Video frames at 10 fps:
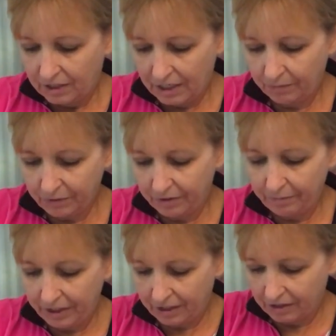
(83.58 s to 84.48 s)
Now I'm going to
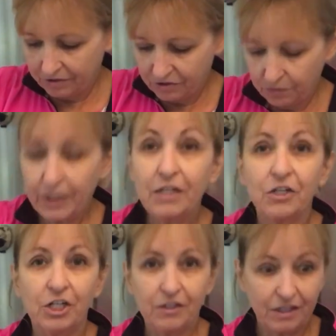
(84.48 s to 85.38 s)
make our
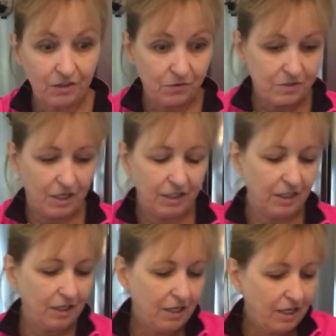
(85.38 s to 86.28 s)
sweetener that goes in
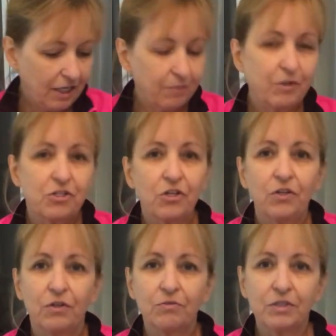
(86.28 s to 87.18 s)
it. And I'm going to show
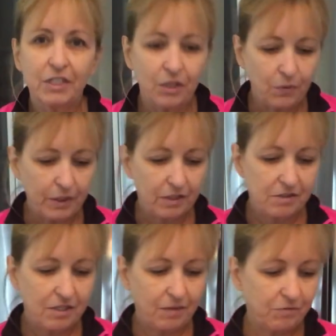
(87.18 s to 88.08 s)
you a really
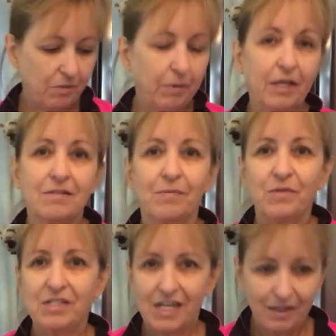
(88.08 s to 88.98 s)
quick tip to make some
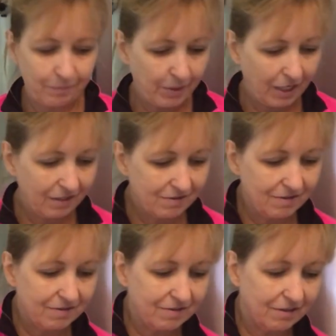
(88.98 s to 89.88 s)
date paste.
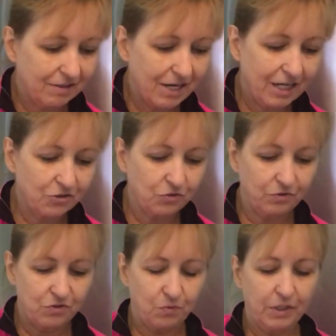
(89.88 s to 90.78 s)
This is a
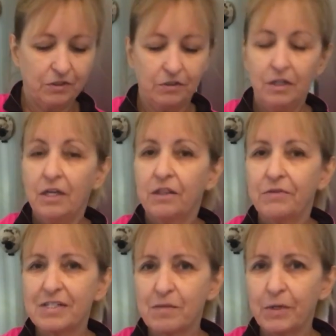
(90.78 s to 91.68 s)
natural sweetener. The
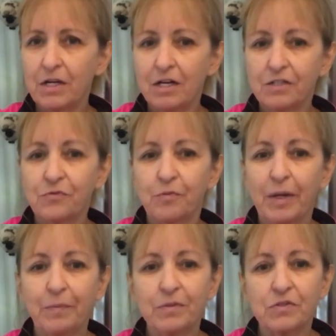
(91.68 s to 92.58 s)
recipe calls for
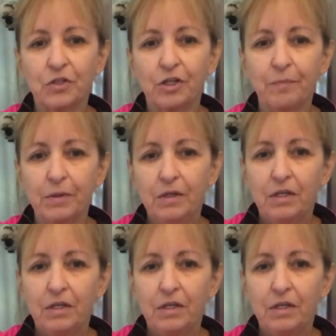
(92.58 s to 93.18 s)
maple syrup.